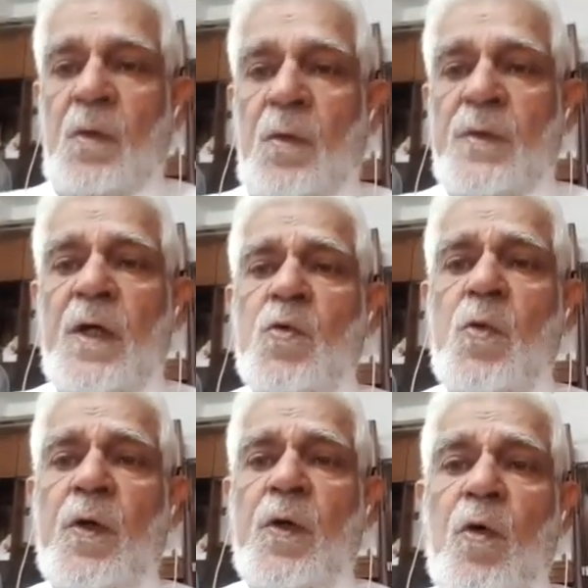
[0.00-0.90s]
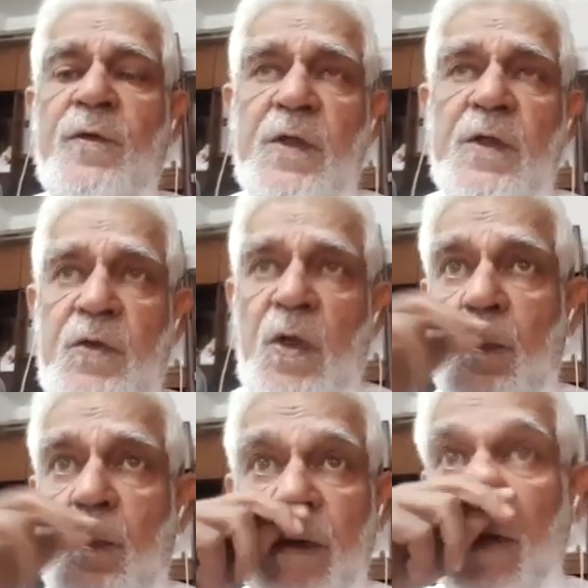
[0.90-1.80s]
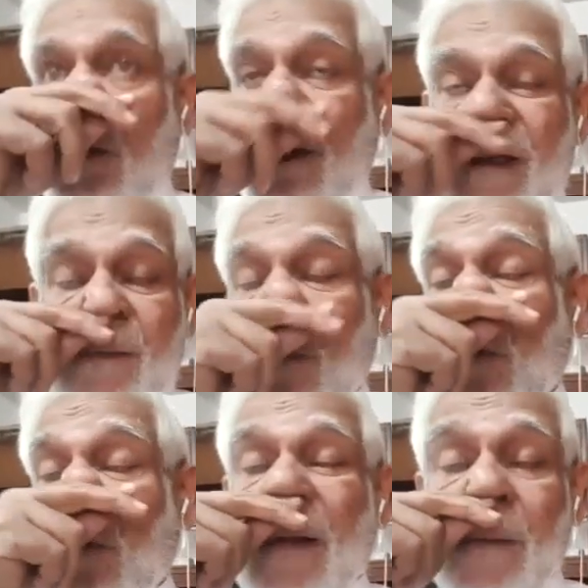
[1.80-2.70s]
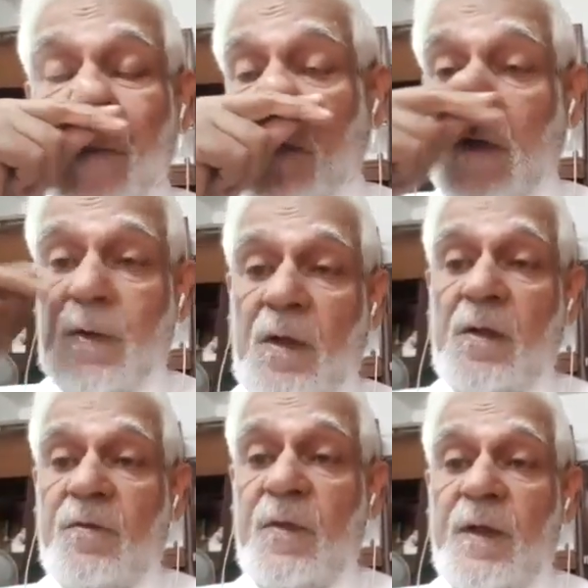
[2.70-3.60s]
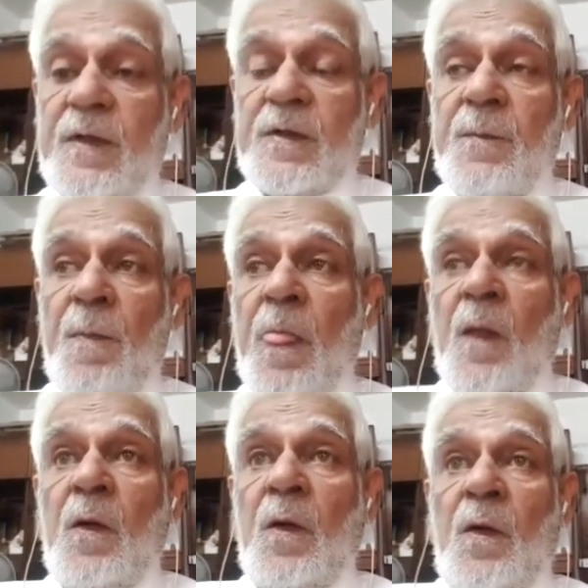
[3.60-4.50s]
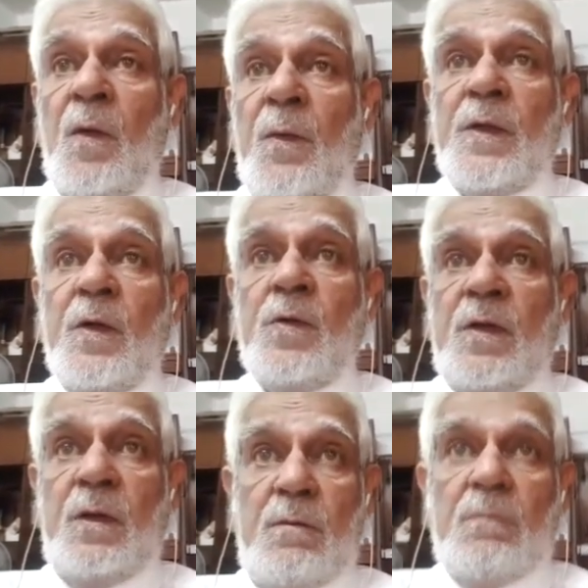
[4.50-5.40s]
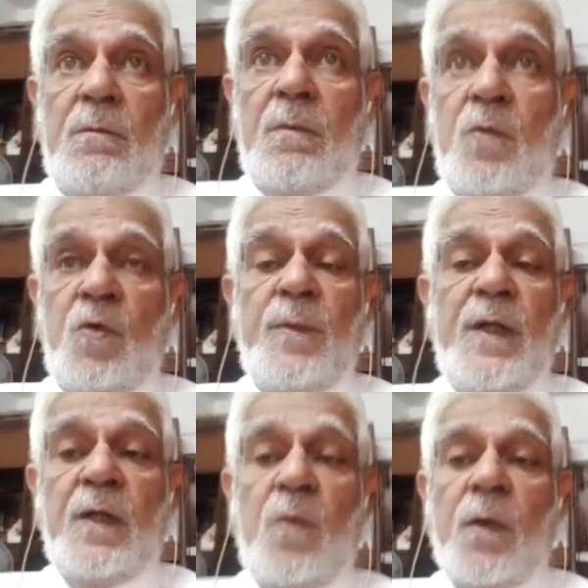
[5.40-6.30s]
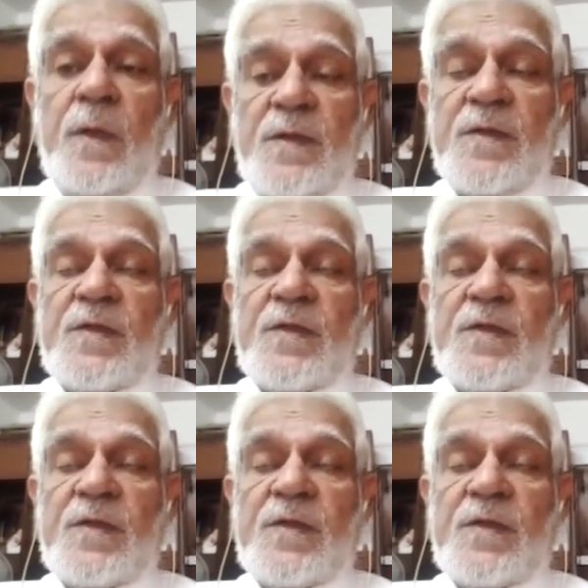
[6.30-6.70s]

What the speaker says: without going over the top, without exploding, without conflict, without too many quarrels.